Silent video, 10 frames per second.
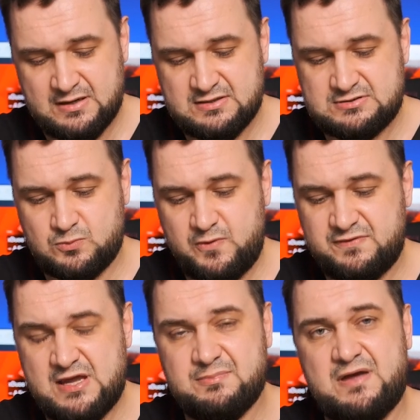So
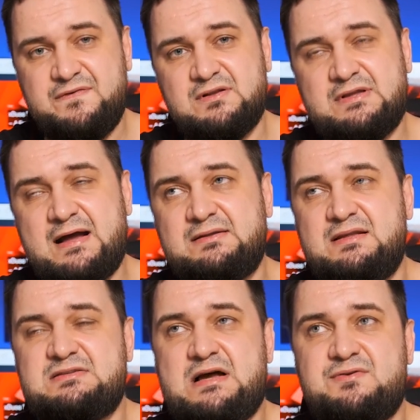with them I feel that
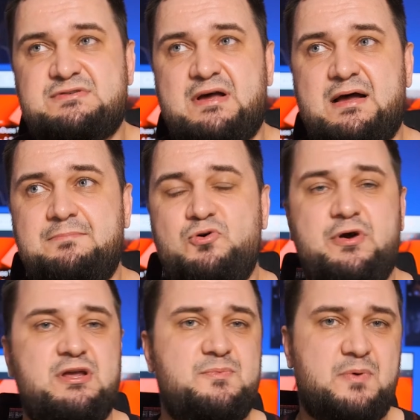the sounds are
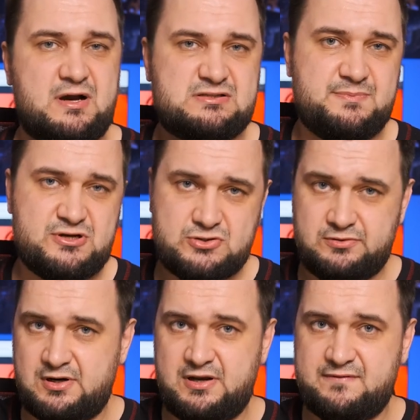going past my
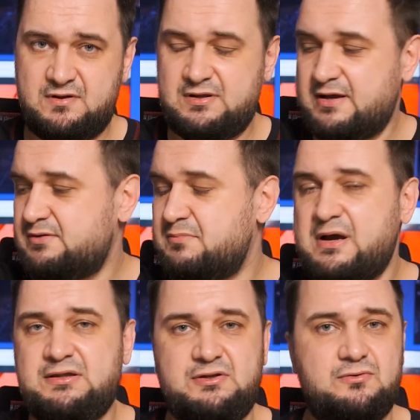shoulder level, and
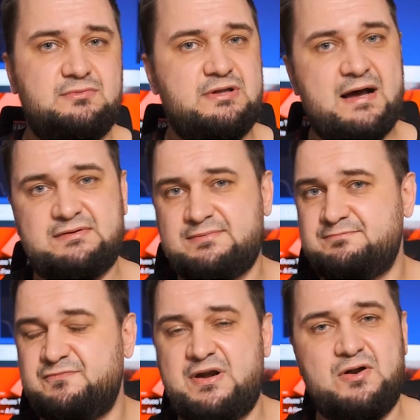mind you, not
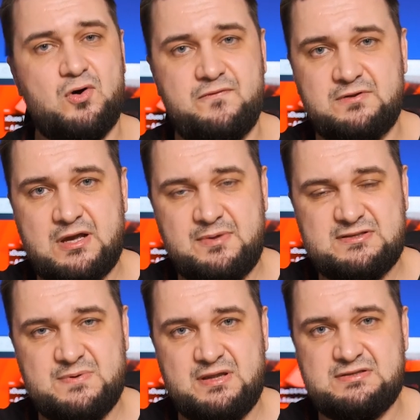very often I'm
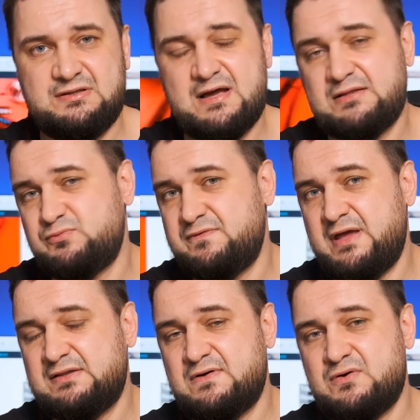experiencing that with
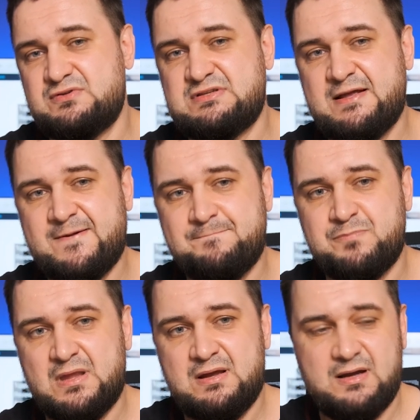headphones.
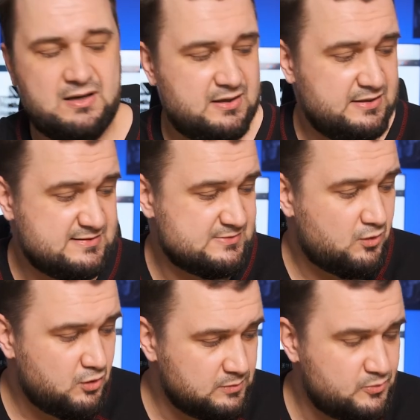It's
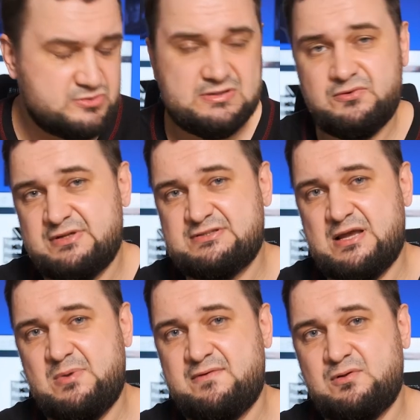almost on the
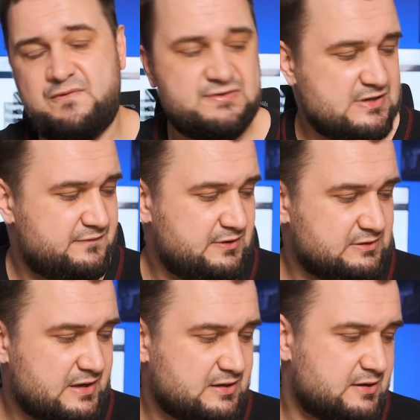same level with something
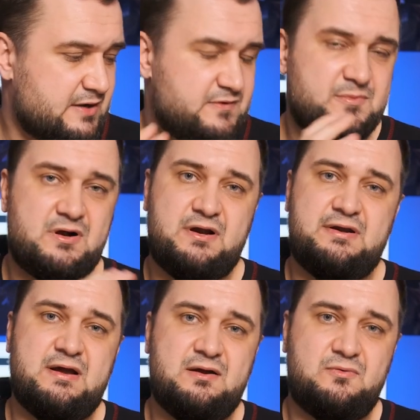like a Hifiman
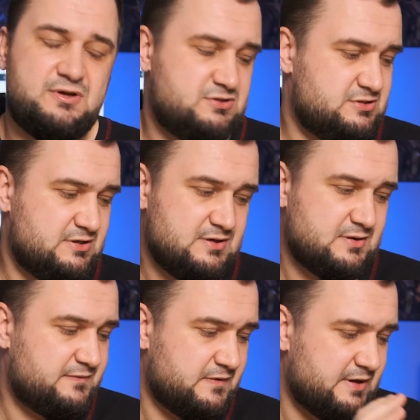Arya, which
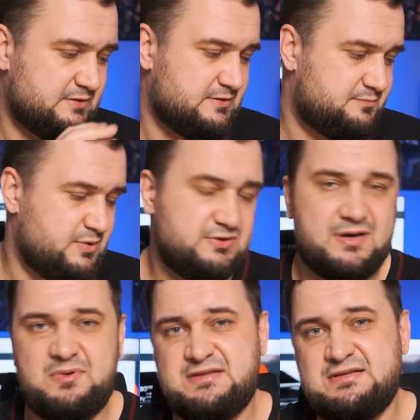I find pretty
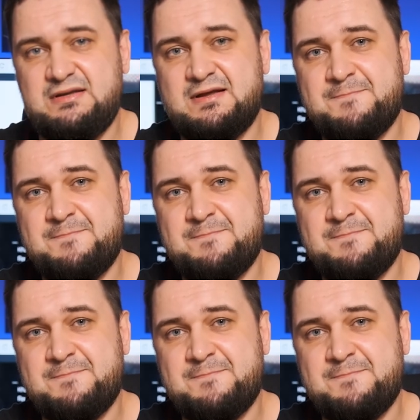amazing.